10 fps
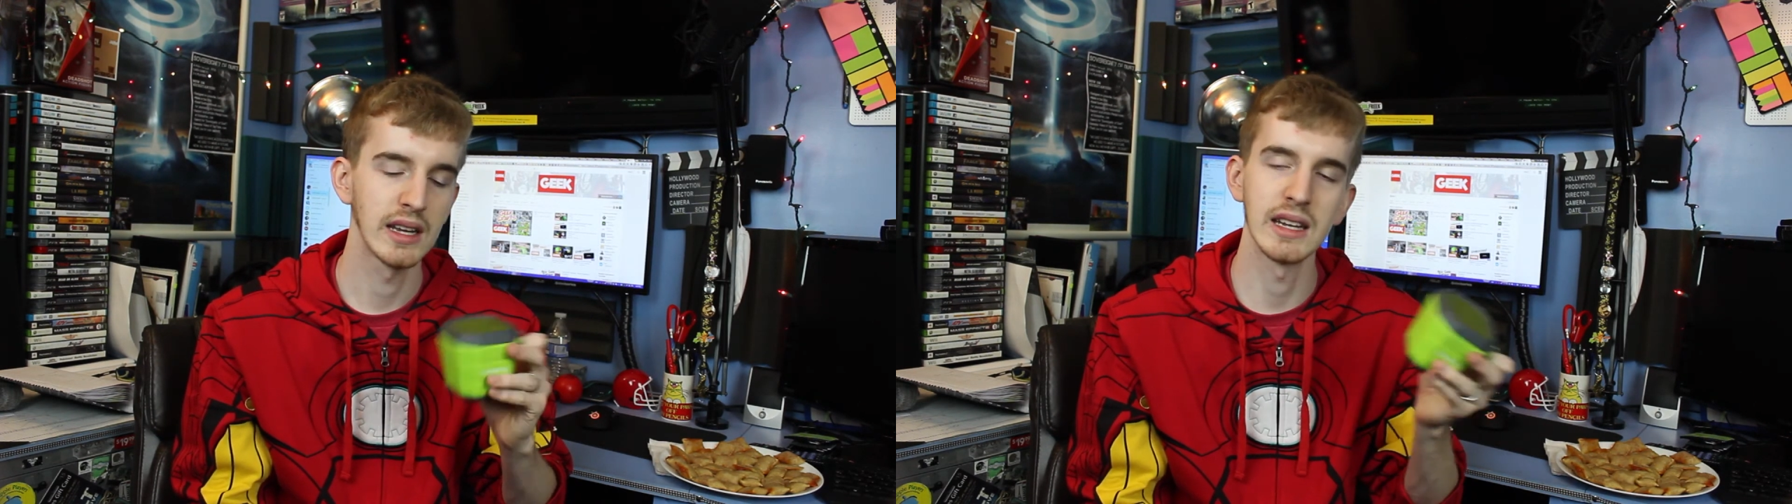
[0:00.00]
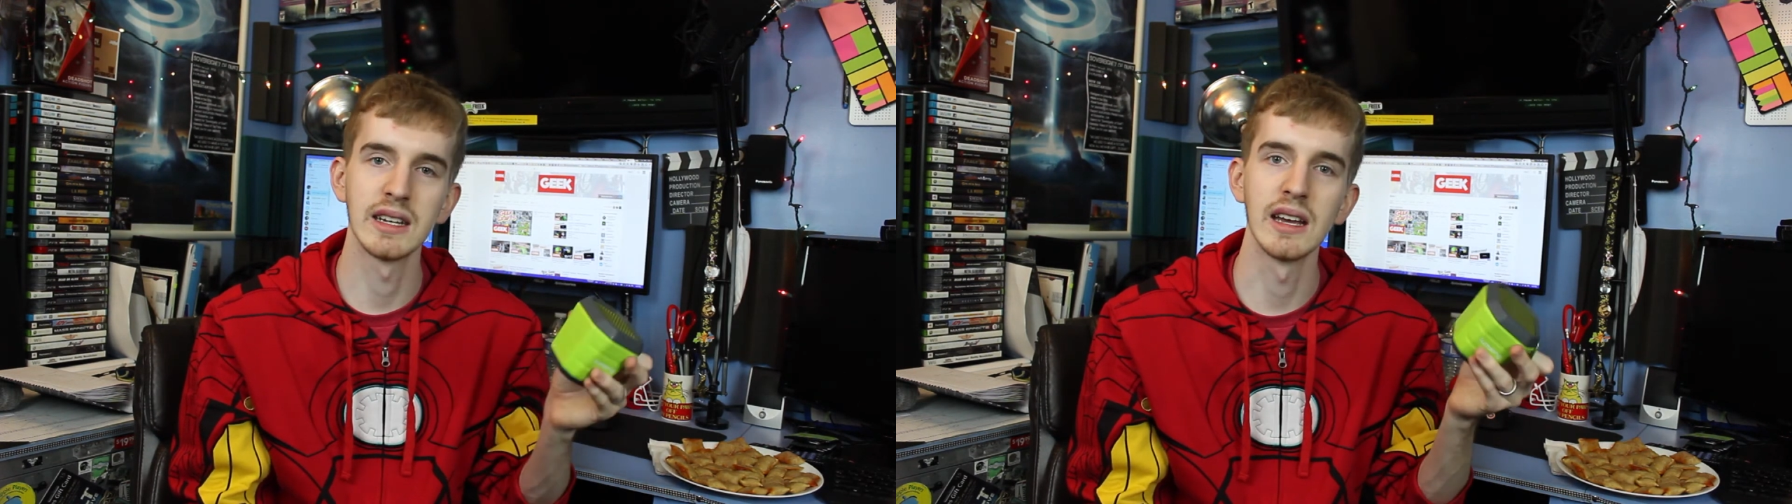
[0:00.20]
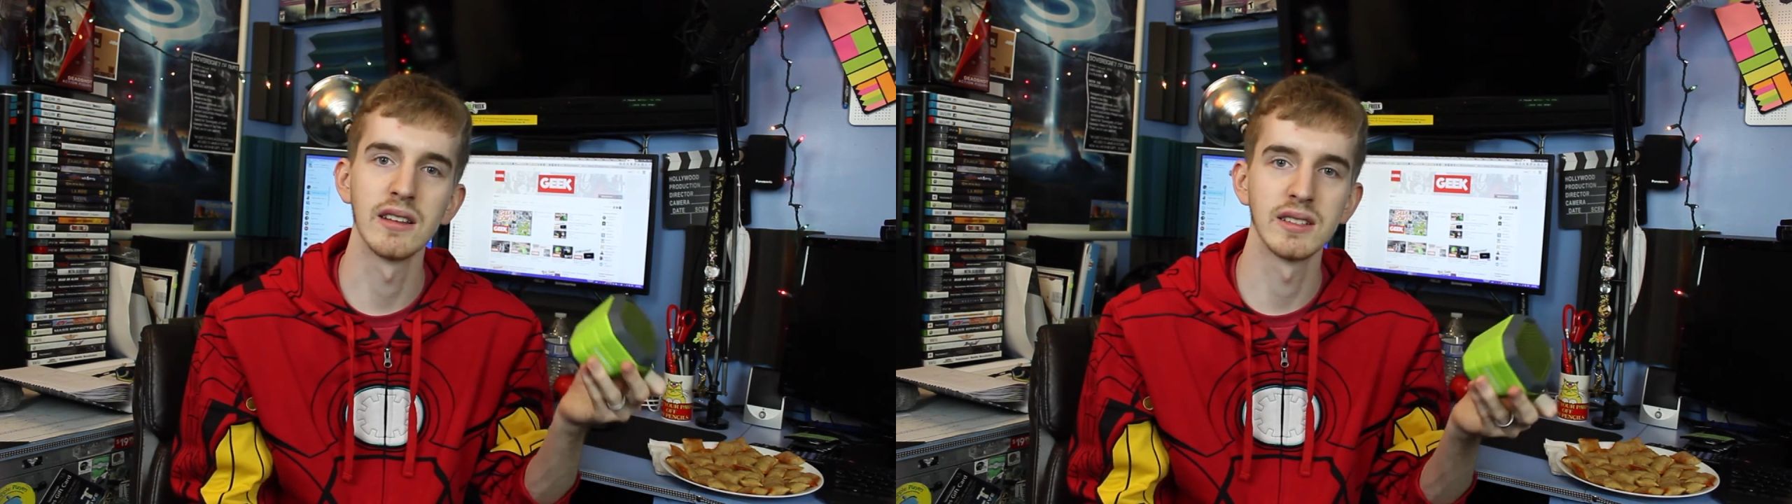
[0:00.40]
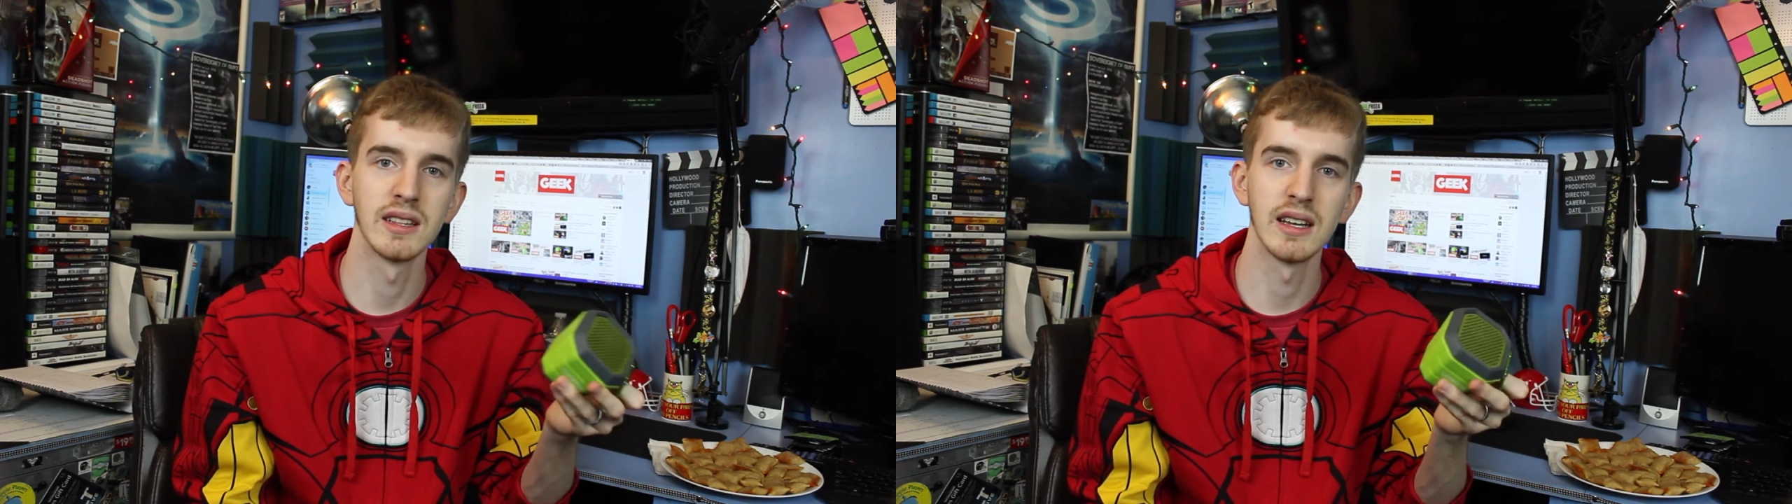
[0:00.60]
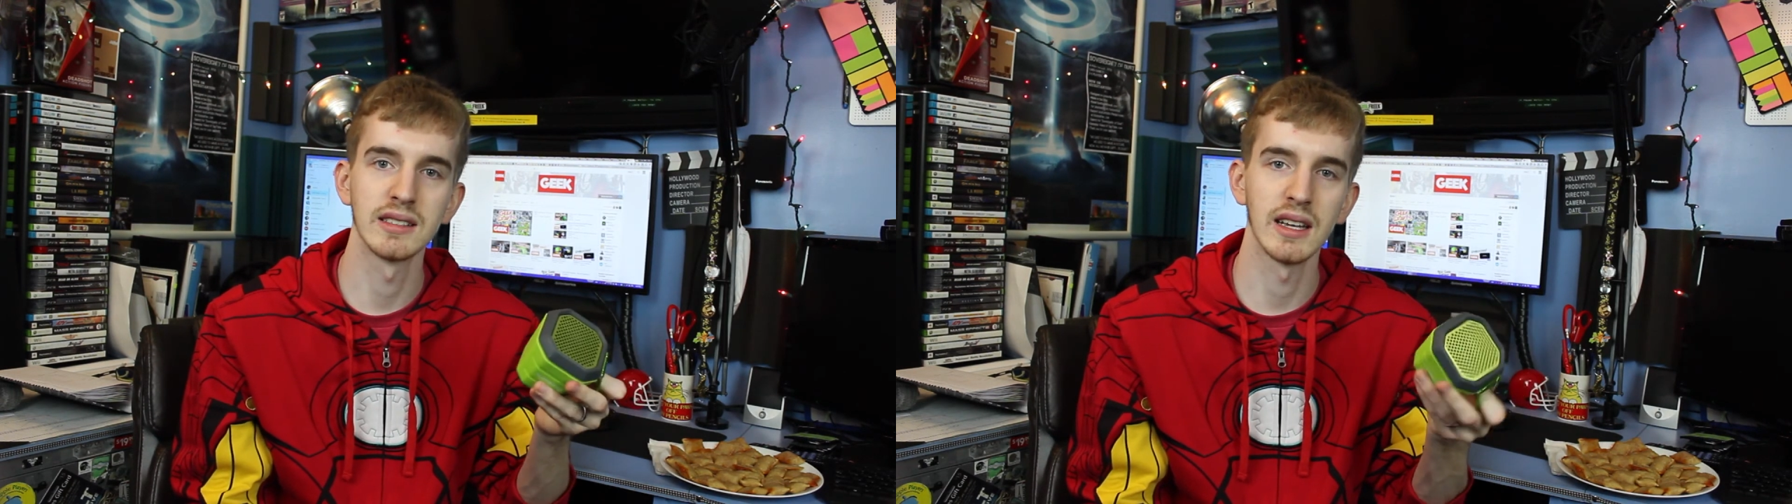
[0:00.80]
get-togethers
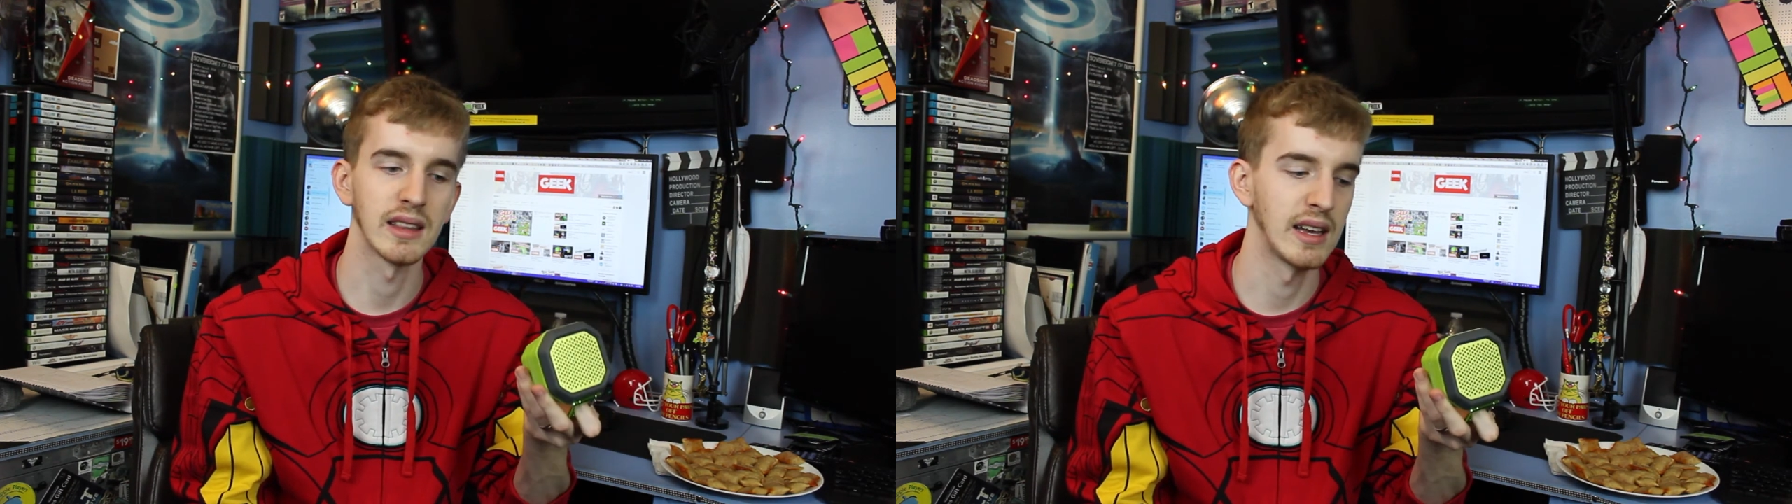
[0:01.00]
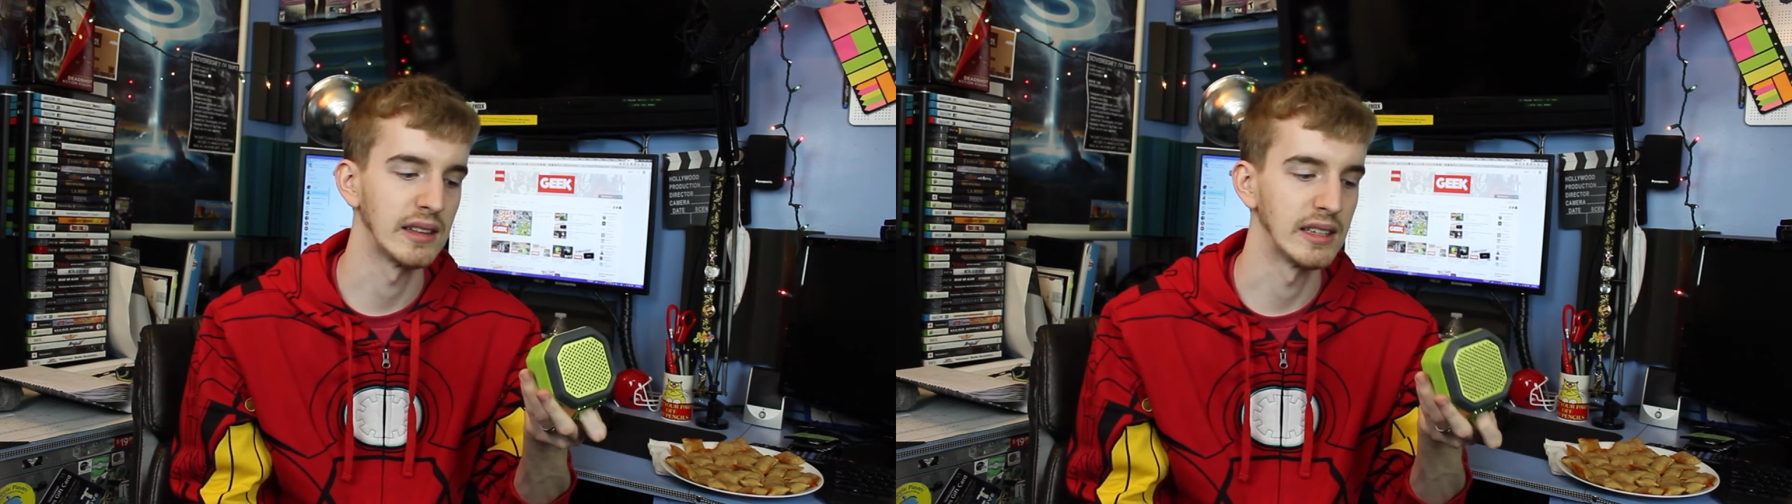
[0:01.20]
and things like that,